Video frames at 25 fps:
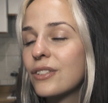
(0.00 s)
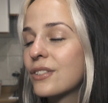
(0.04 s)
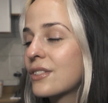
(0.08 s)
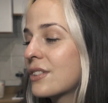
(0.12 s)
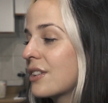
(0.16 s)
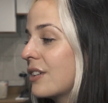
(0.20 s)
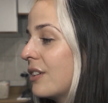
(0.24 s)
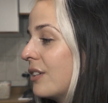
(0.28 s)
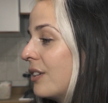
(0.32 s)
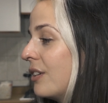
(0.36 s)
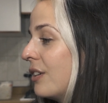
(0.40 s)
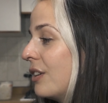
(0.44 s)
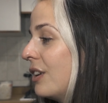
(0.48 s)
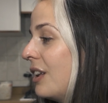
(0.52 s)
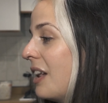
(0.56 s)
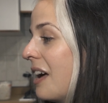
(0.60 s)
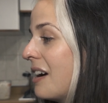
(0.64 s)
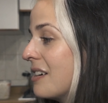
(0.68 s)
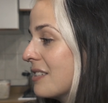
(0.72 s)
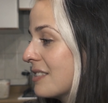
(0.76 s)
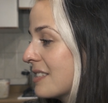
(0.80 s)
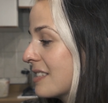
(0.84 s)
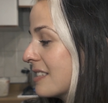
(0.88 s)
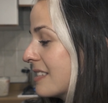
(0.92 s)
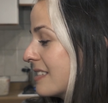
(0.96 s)
So
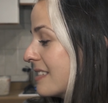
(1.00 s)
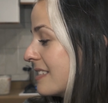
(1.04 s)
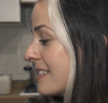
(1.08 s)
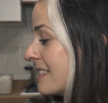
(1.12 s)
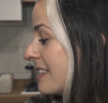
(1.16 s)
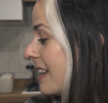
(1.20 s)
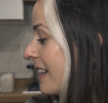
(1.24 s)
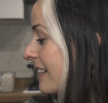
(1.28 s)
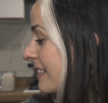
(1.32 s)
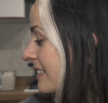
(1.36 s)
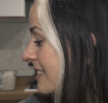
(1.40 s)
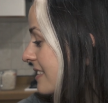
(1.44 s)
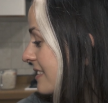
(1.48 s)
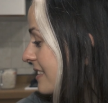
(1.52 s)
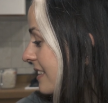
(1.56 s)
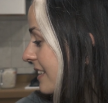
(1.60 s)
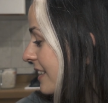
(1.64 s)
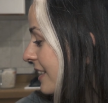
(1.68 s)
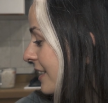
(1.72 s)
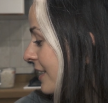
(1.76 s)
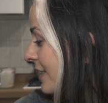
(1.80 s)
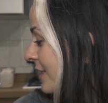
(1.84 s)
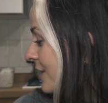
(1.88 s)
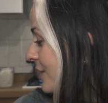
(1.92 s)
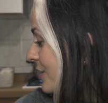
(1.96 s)
last six
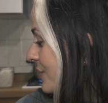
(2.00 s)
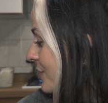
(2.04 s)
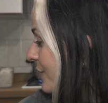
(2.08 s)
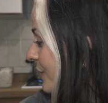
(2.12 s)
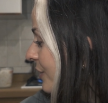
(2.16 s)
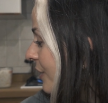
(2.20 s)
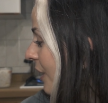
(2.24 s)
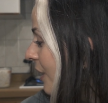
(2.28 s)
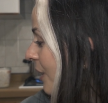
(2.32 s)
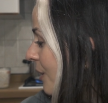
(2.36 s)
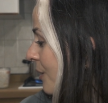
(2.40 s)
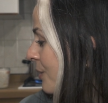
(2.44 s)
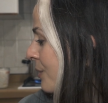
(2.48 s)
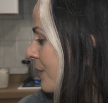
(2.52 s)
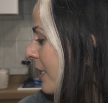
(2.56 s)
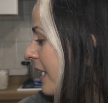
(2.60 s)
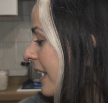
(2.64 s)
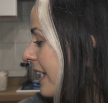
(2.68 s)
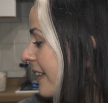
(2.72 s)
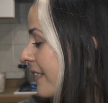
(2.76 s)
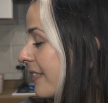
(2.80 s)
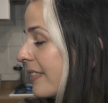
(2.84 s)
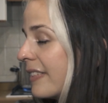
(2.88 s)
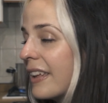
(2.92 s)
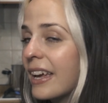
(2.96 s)
to go
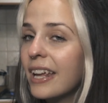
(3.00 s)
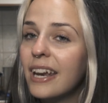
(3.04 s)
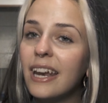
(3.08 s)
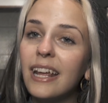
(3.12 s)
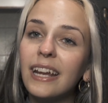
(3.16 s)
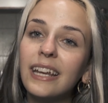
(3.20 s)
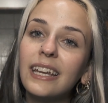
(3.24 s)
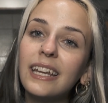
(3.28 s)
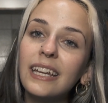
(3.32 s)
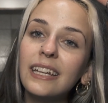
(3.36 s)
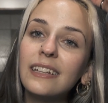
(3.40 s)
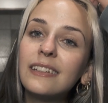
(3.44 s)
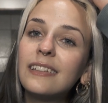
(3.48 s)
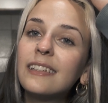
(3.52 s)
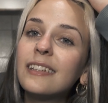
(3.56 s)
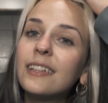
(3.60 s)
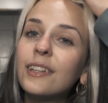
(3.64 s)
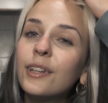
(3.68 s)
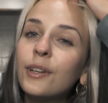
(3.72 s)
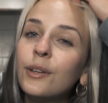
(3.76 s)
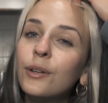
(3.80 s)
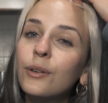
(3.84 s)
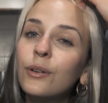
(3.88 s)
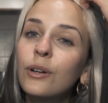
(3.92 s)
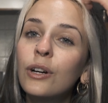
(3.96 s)
and then I need
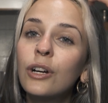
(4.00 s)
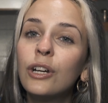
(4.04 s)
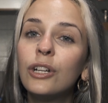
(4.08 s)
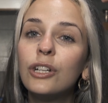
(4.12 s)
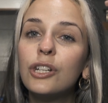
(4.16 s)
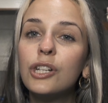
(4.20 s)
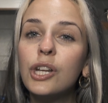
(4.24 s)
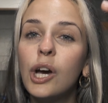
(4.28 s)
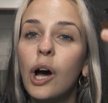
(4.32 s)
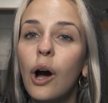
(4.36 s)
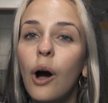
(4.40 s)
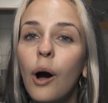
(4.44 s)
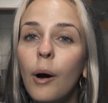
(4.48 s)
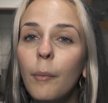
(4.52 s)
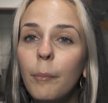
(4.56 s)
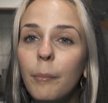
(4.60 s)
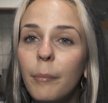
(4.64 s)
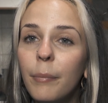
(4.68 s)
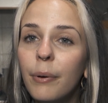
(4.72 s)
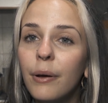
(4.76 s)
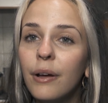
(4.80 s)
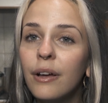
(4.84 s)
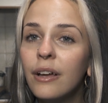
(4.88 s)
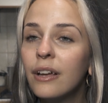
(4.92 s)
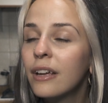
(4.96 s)
to
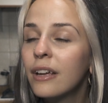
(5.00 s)
top